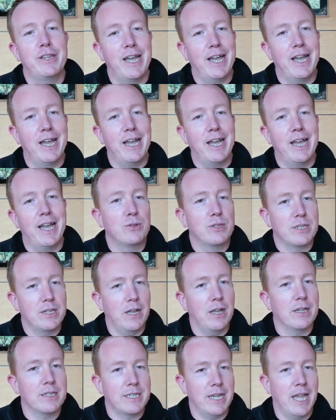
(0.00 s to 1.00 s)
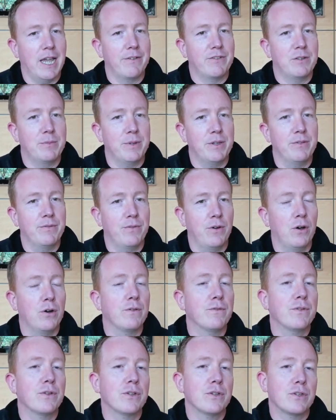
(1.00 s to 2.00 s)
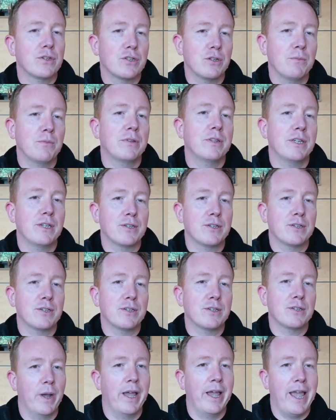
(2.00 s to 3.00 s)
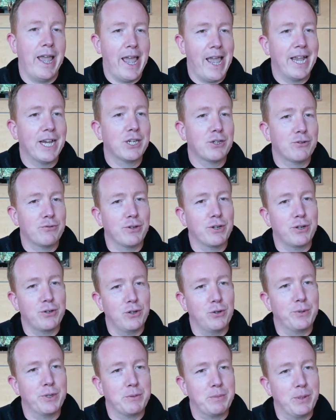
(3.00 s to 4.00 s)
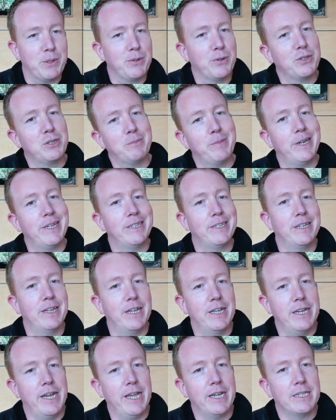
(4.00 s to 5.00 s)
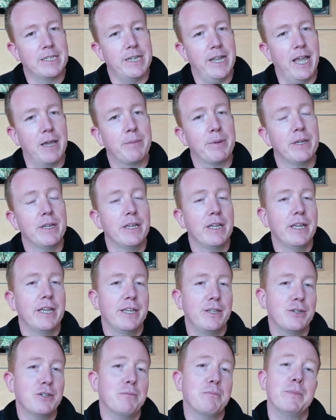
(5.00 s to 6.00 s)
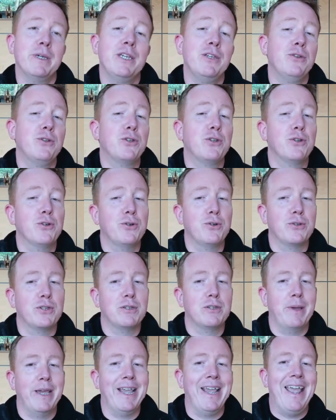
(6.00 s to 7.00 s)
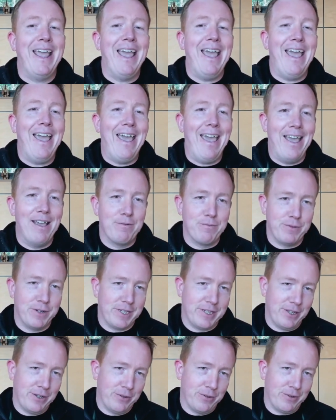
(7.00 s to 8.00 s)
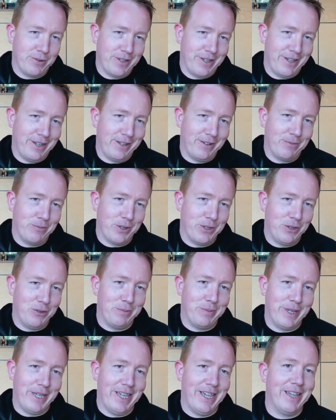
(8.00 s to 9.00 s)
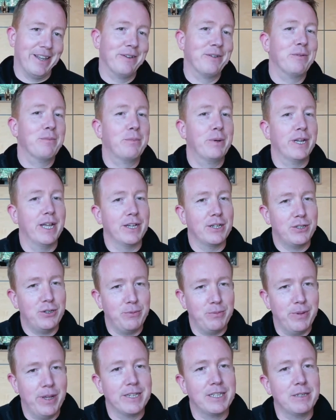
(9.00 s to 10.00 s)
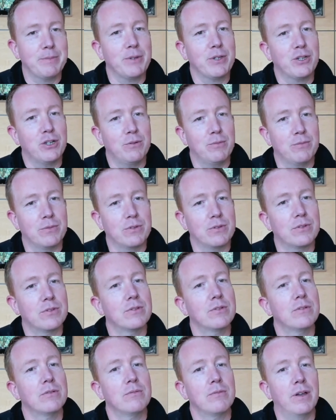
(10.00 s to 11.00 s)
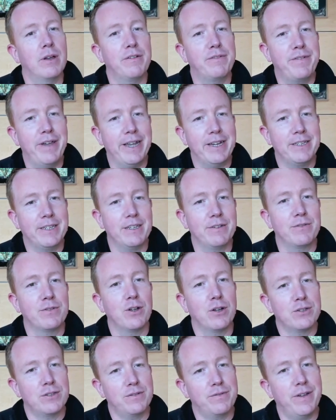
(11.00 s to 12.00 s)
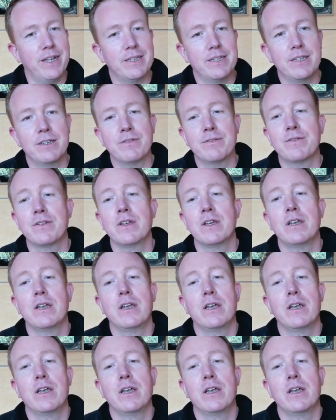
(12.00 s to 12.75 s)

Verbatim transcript: that's who starts to have to be involved. Something somewhere extra can always be automated at a next step. Doesn't mean you should automate every single thing when you begin, but as it becomes effective, cost-effective,